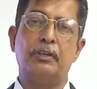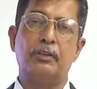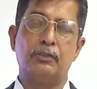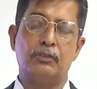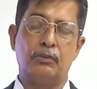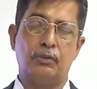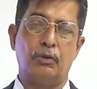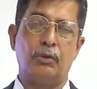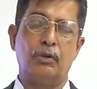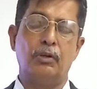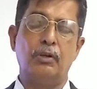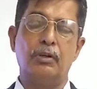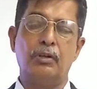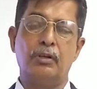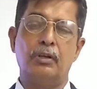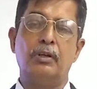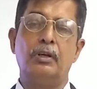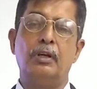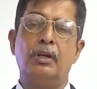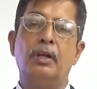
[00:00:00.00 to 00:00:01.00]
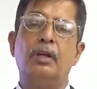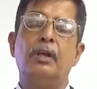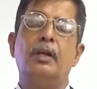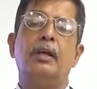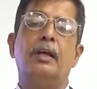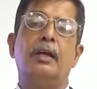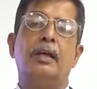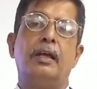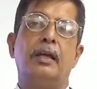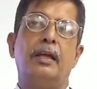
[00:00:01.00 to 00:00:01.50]
to explain this
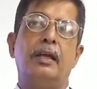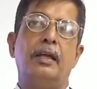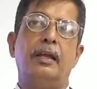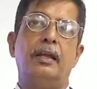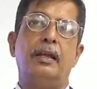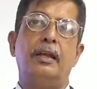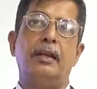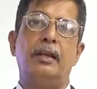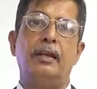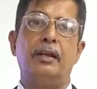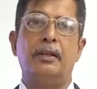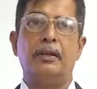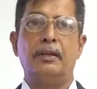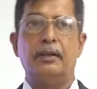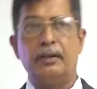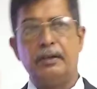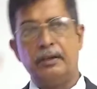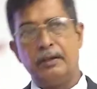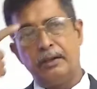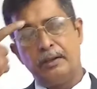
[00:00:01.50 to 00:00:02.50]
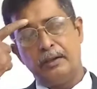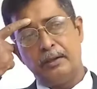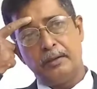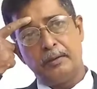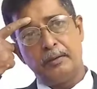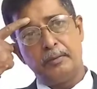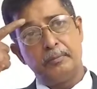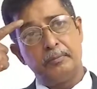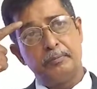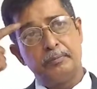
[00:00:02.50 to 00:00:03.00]
further, I
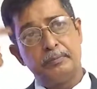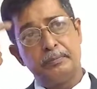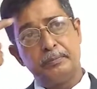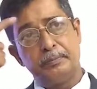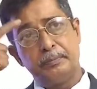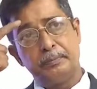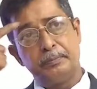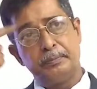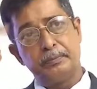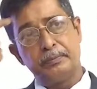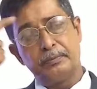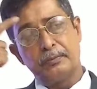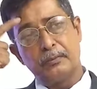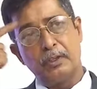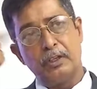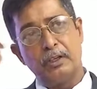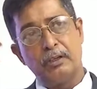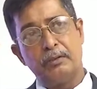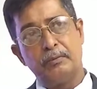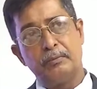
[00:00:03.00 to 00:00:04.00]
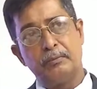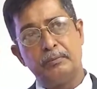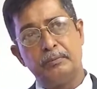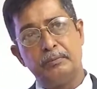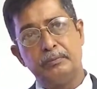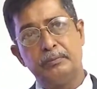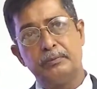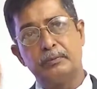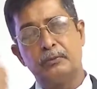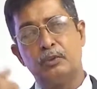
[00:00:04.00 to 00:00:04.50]
am first going to talk
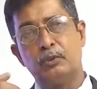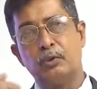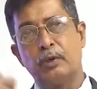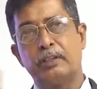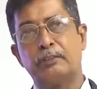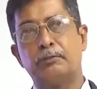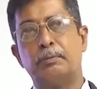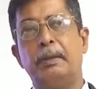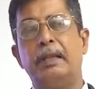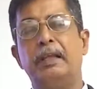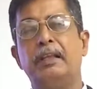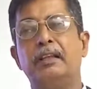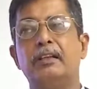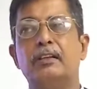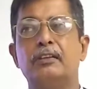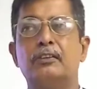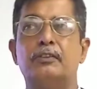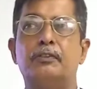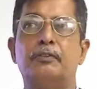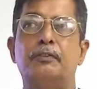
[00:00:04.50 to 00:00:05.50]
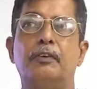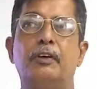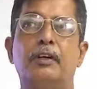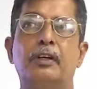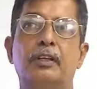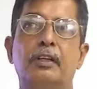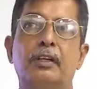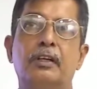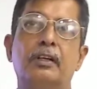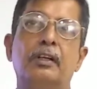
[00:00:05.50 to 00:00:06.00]
about
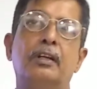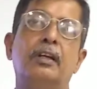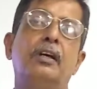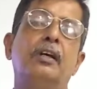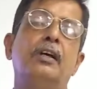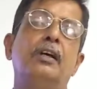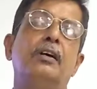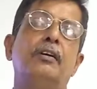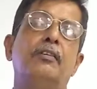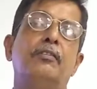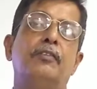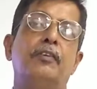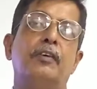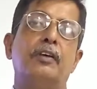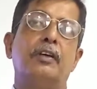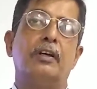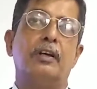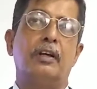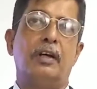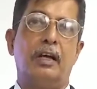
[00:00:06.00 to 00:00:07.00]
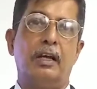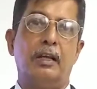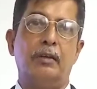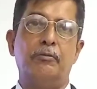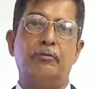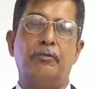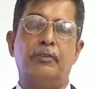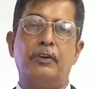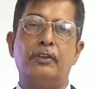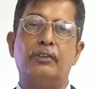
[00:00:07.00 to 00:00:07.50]
what
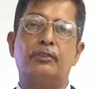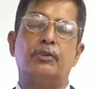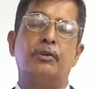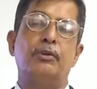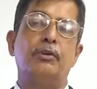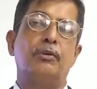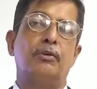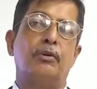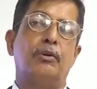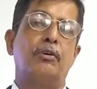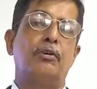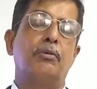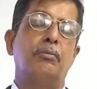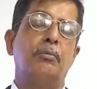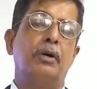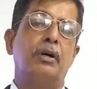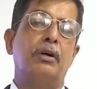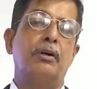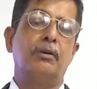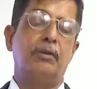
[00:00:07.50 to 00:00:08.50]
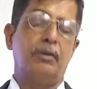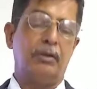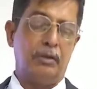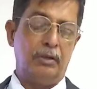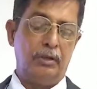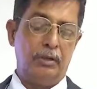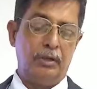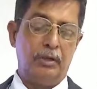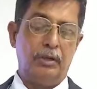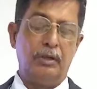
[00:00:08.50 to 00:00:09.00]
essentially is the purpose of a
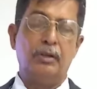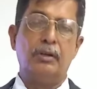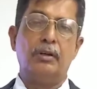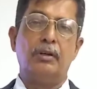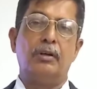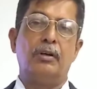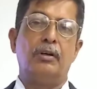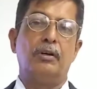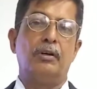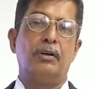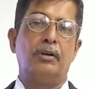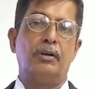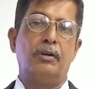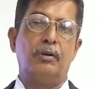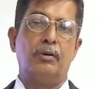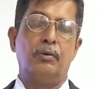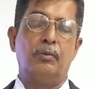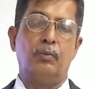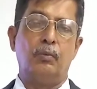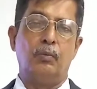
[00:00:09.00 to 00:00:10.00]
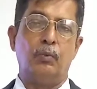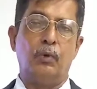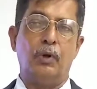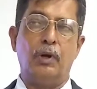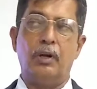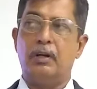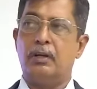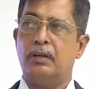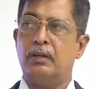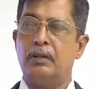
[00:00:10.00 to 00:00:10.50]
centralized oil lubrication
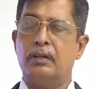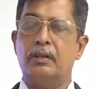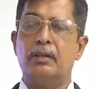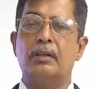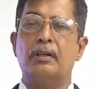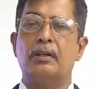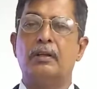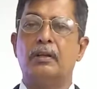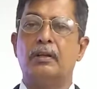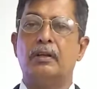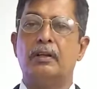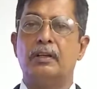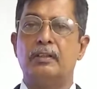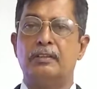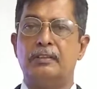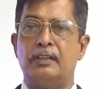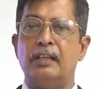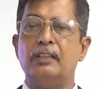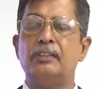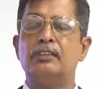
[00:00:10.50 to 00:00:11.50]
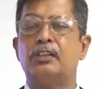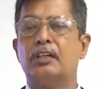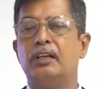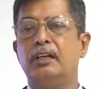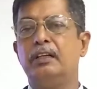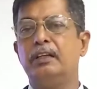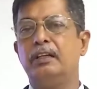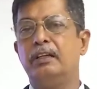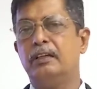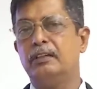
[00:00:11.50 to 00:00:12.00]
system, and then go on to the
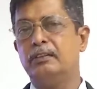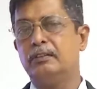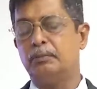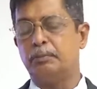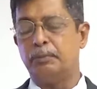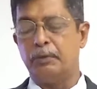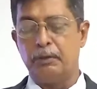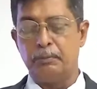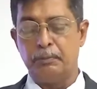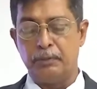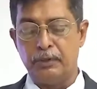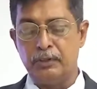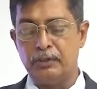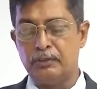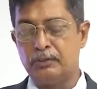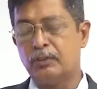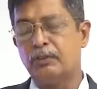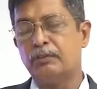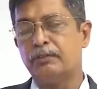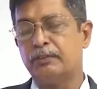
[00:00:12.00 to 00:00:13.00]
problems and